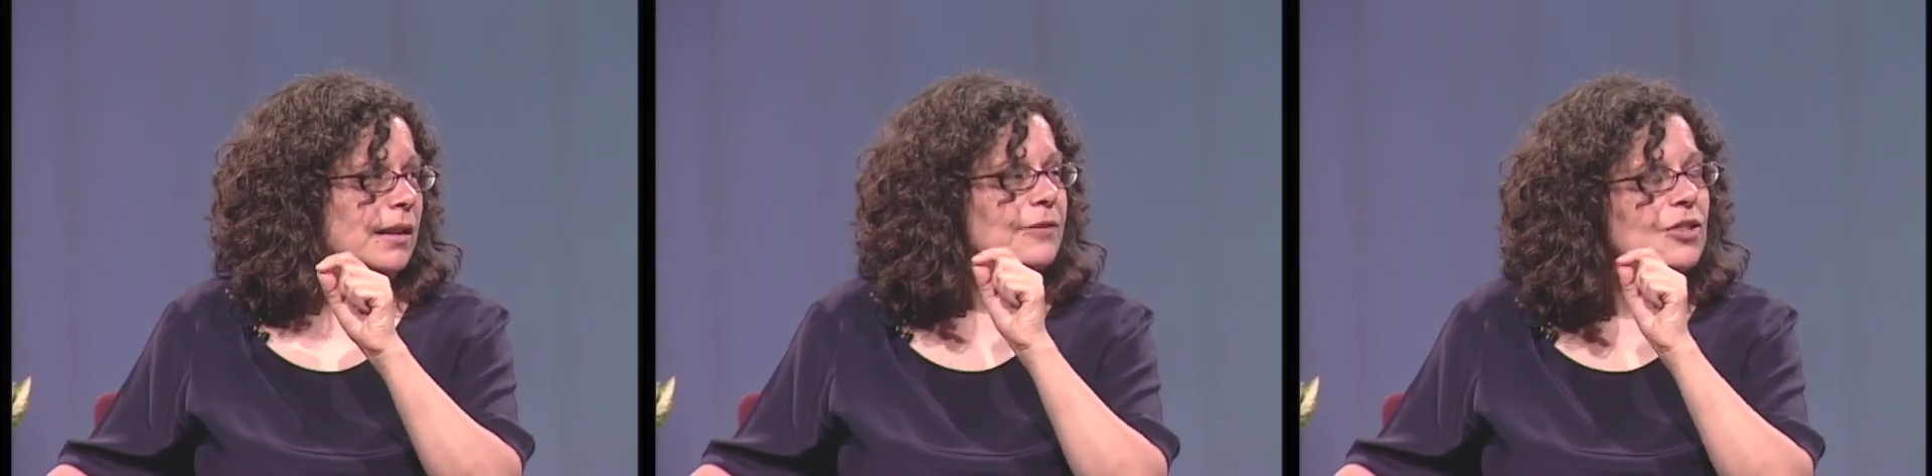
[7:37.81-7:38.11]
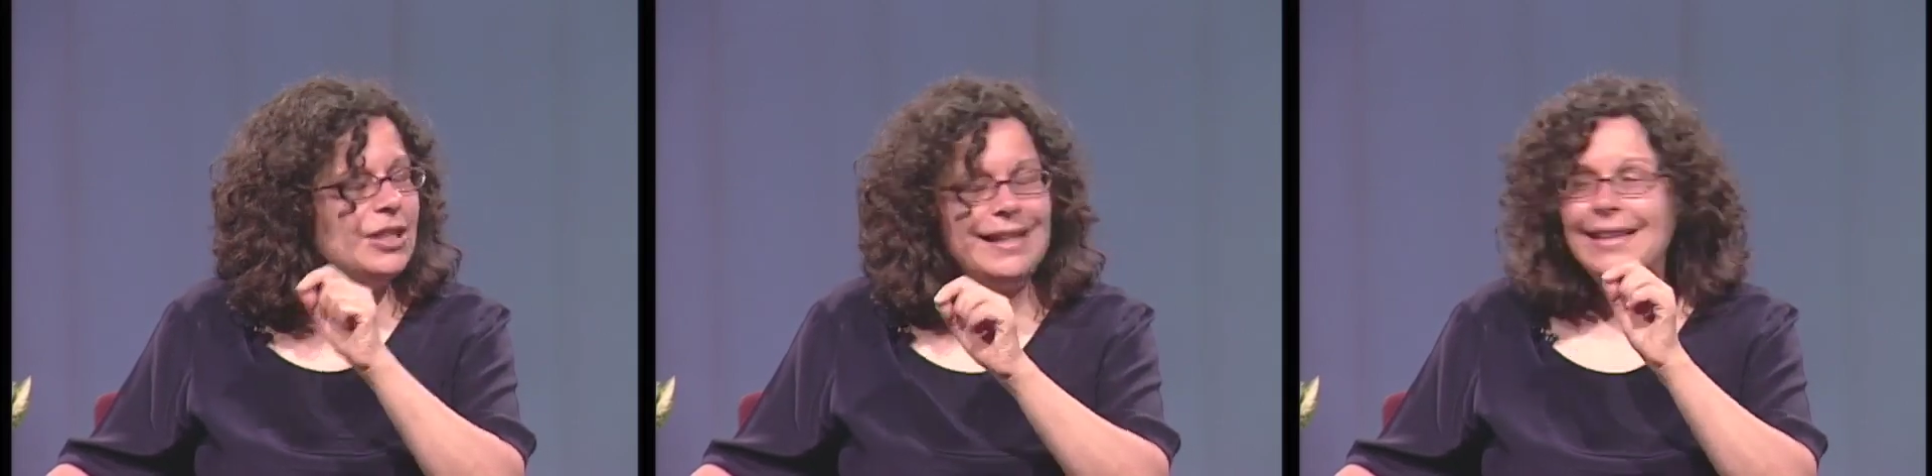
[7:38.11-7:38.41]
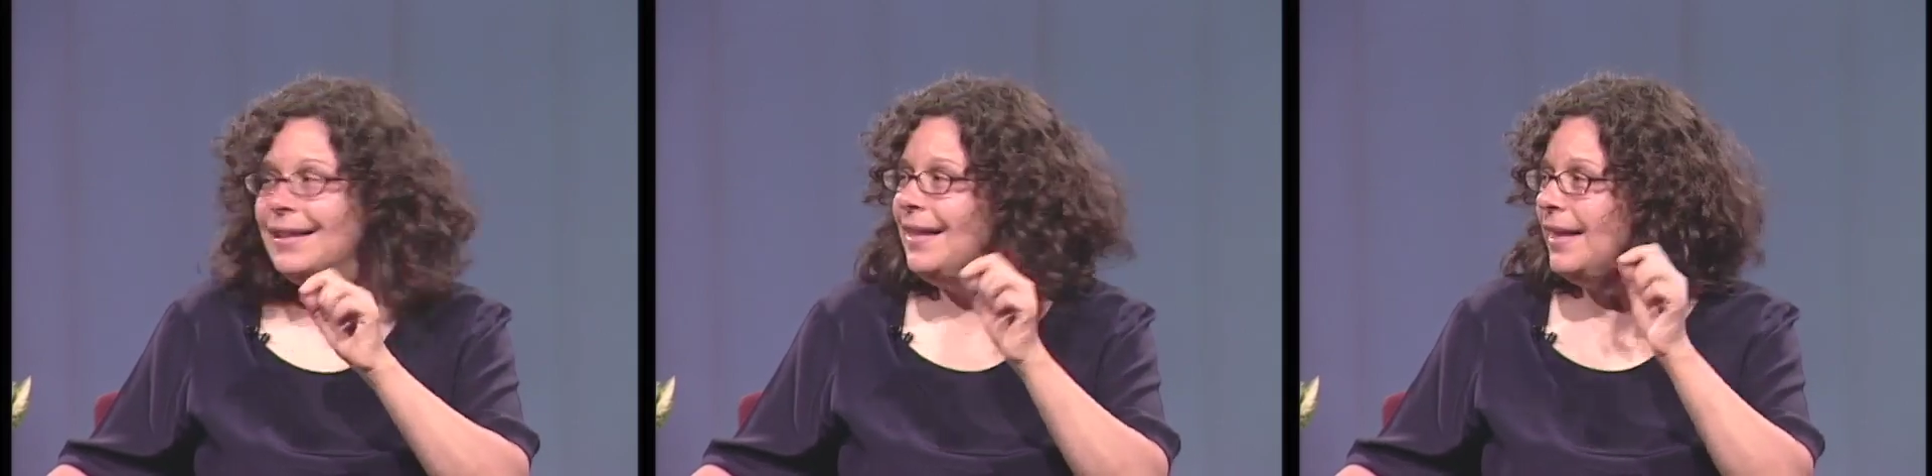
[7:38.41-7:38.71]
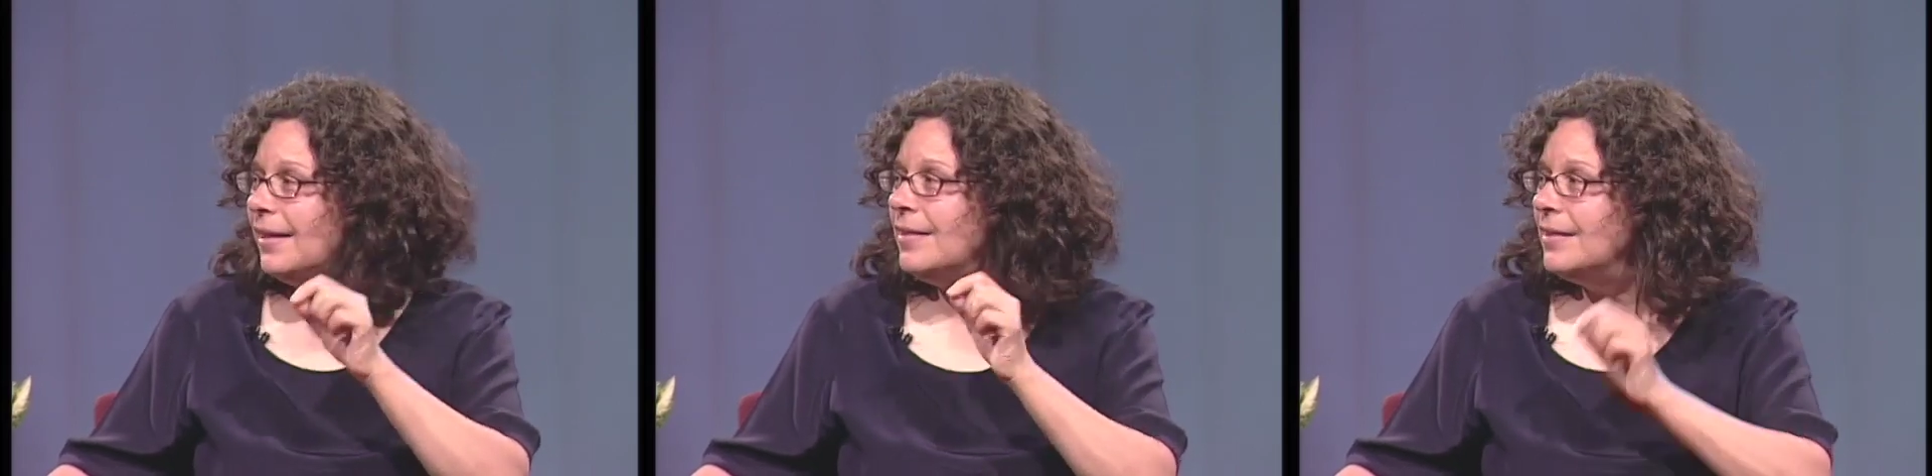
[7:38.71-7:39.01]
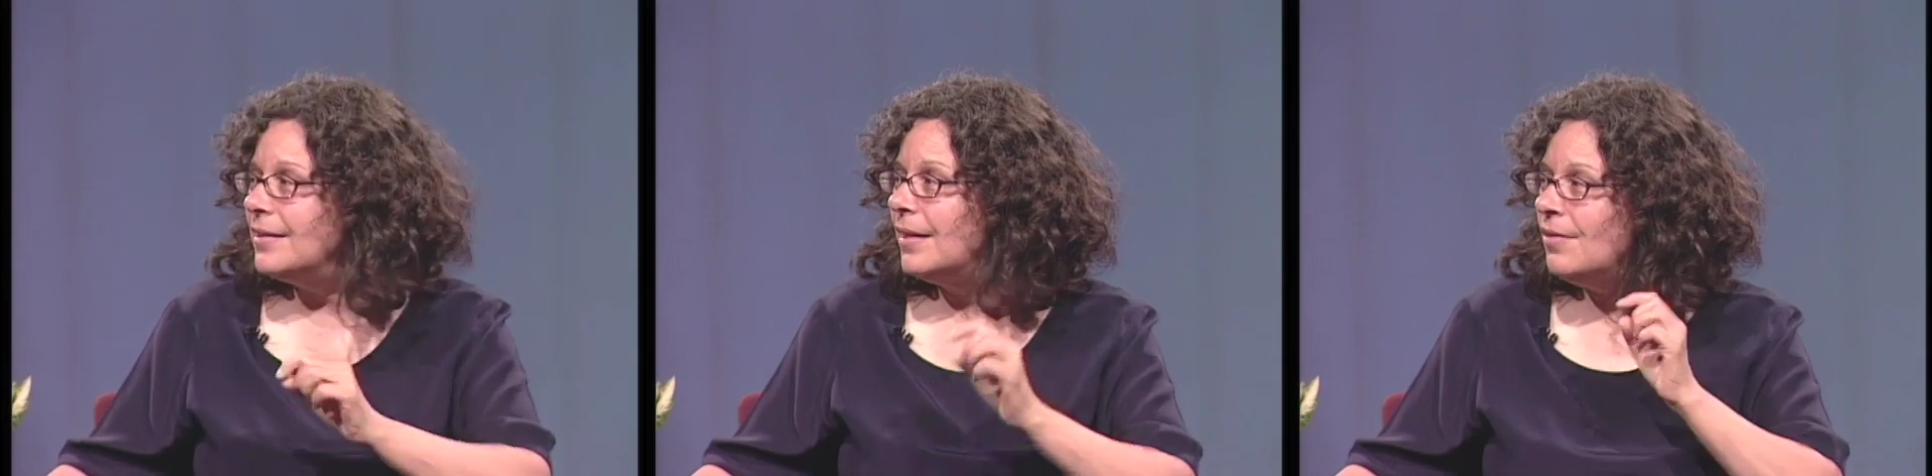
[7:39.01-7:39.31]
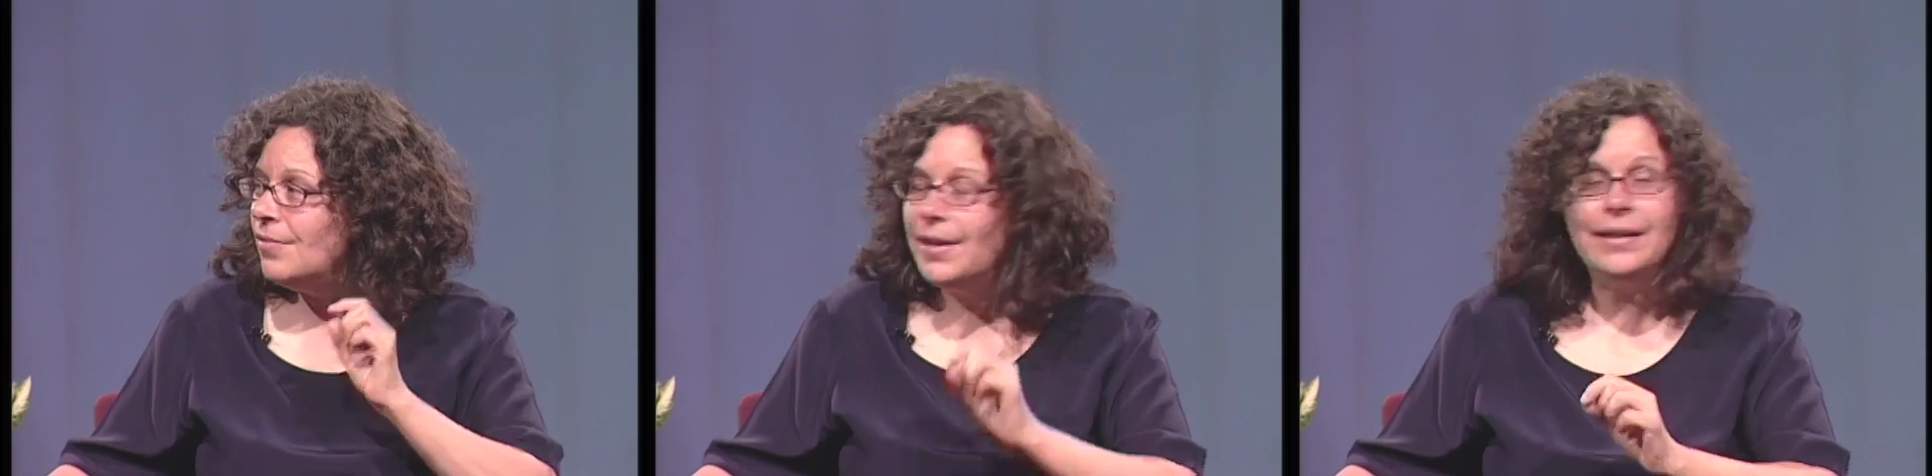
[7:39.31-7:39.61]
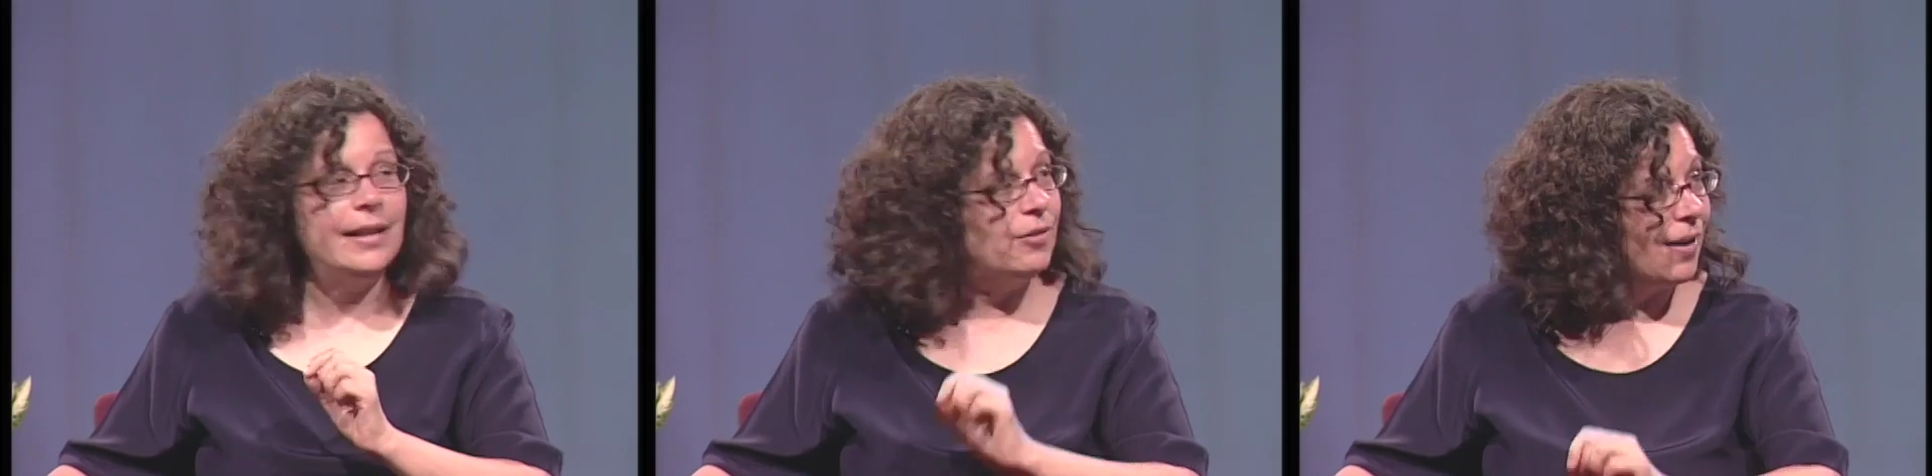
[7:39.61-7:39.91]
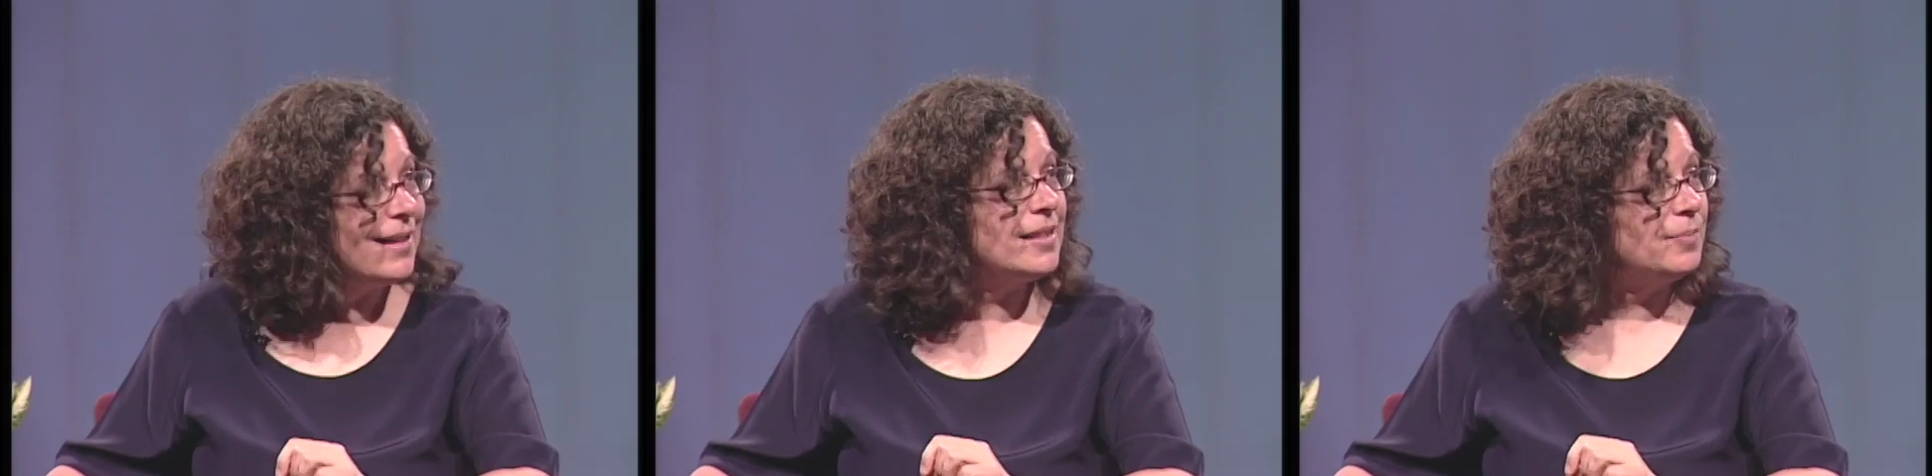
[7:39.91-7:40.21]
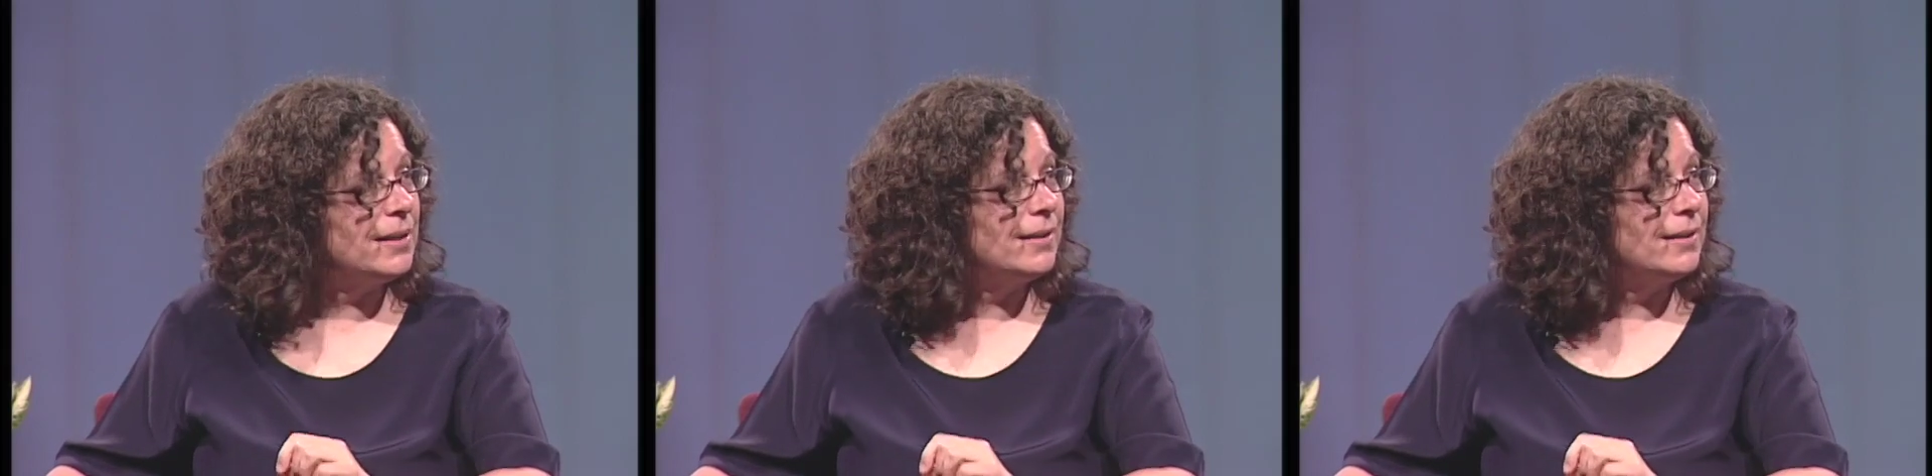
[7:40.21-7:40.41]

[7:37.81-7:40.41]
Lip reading: If she can hear this and really grasp